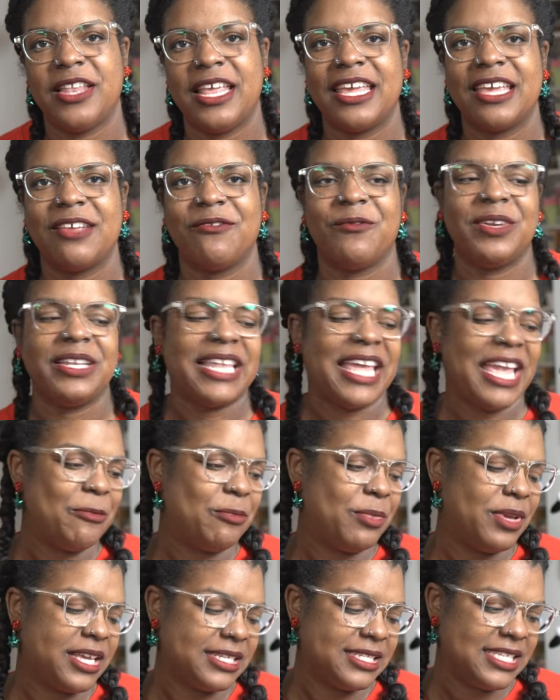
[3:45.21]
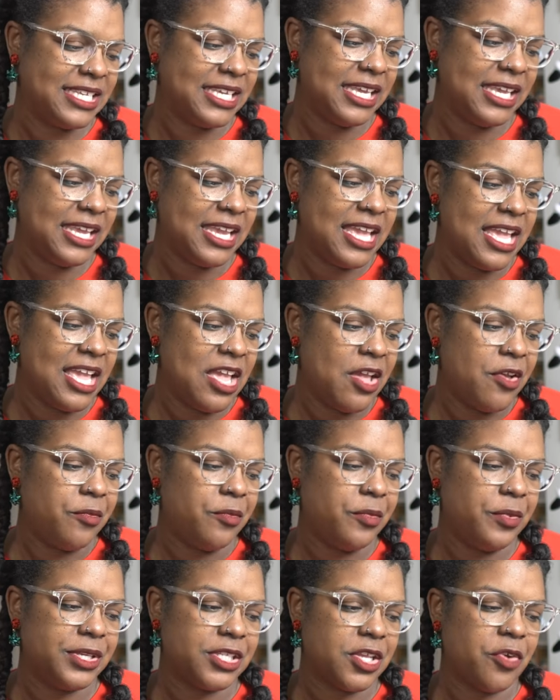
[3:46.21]
they can relate because he
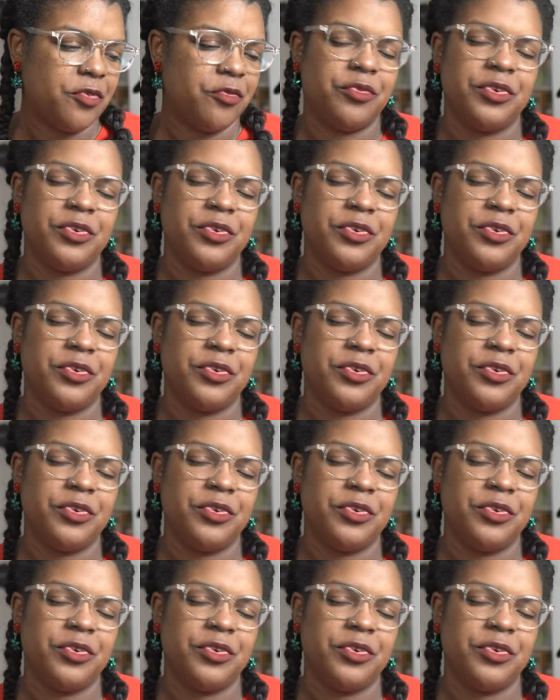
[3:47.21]
was a